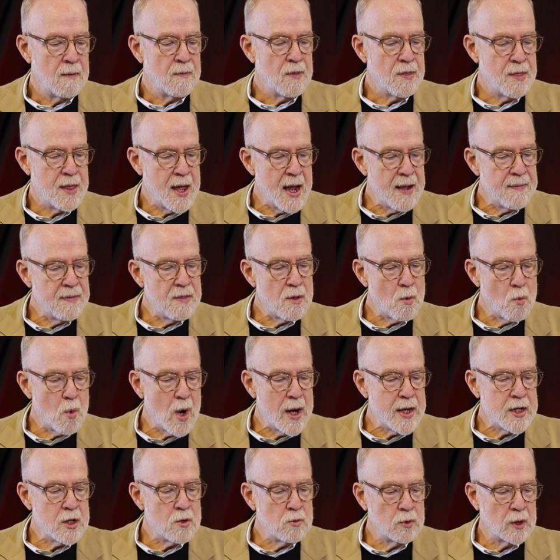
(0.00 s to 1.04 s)
Then the
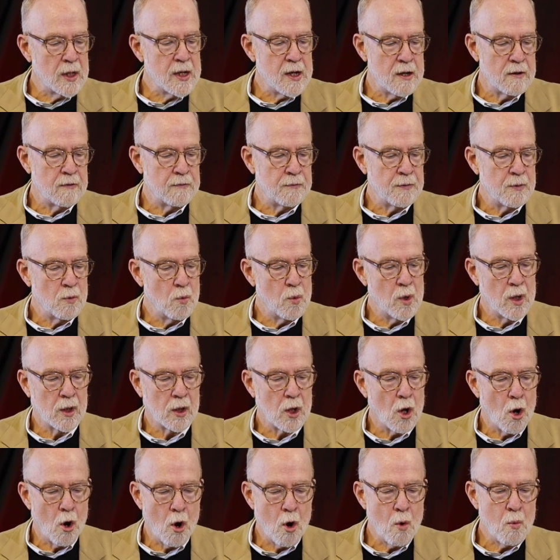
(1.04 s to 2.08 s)
way you live
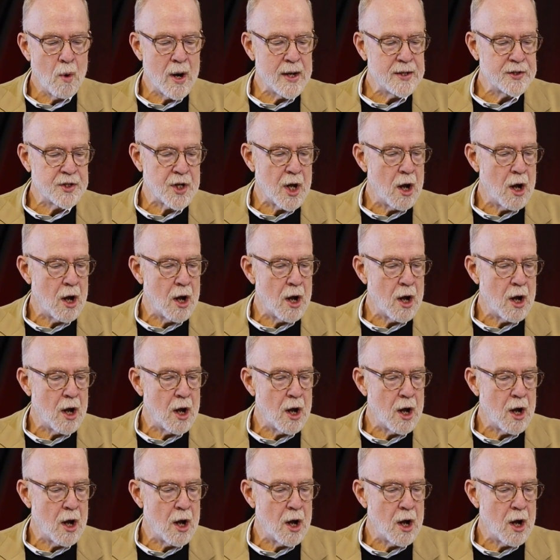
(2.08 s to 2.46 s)
will always